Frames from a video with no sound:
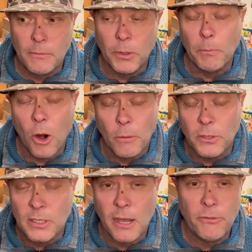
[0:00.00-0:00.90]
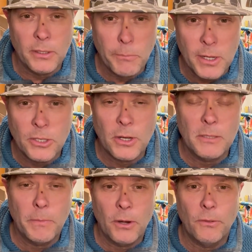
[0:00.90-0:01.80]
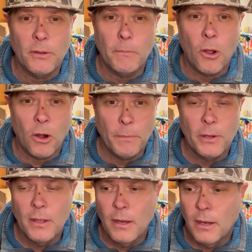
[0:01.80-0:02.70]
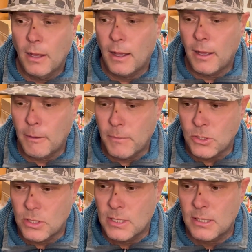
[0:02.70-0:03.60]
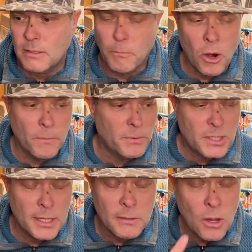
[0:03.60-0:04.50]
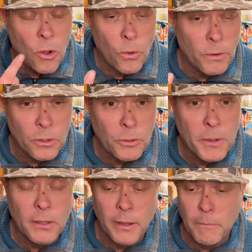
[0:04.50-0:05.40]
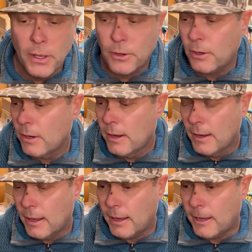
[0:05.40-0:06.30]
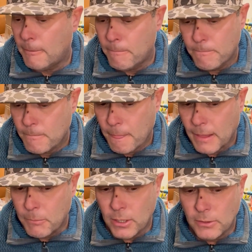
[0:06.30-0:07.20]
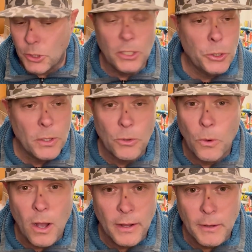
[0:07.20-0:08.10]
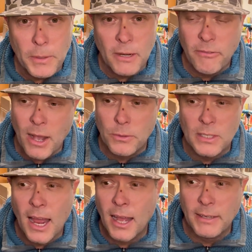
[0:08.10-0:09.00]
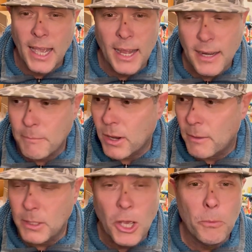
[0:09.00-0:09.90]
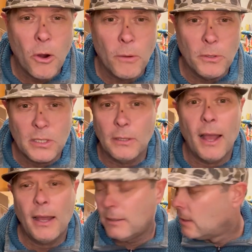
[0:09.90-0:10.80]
But barbless definitely penetrates better than barb. Barb seems to hold a little bit better. But you could do either one. I mean, if I was not guiding, I'd probably go barbless a lot.